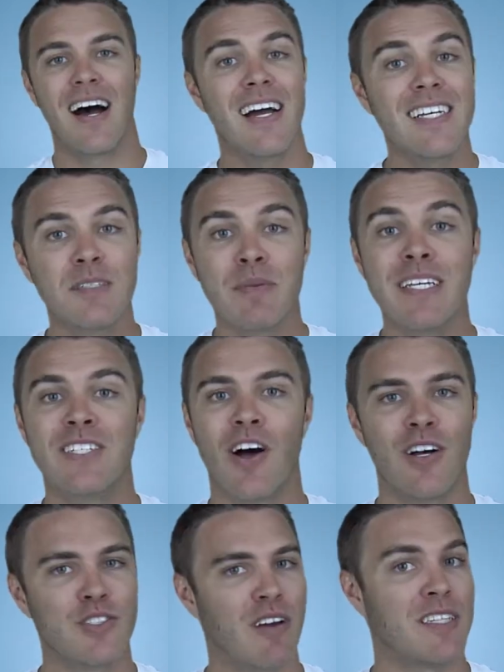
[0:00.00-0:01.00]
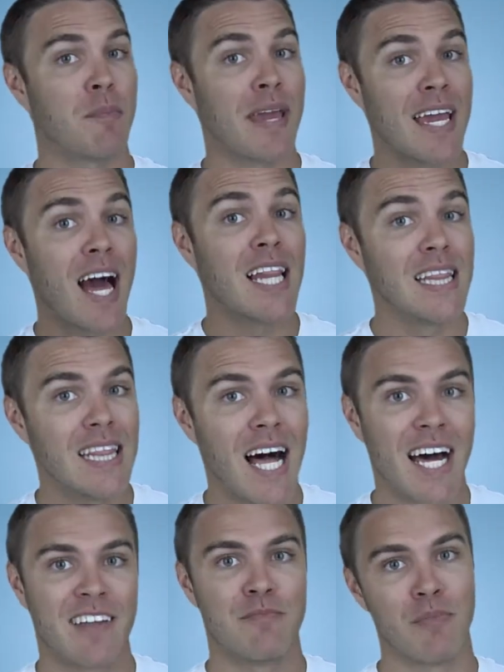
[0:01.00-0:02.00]
ISPs also have to pay a
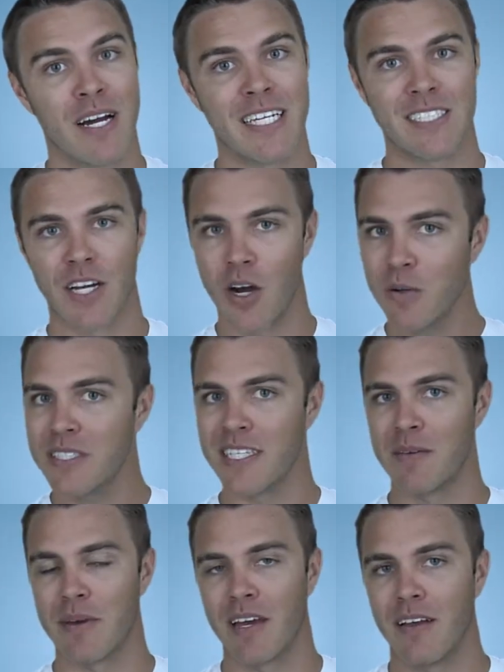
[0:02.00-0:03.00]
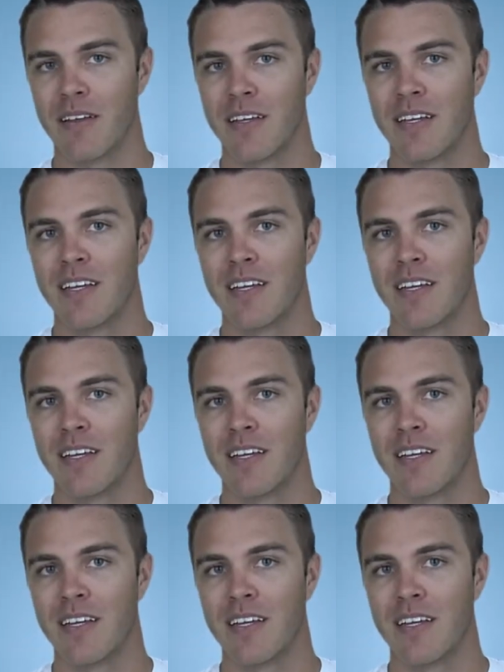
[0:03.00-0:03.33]
lot of money to host email.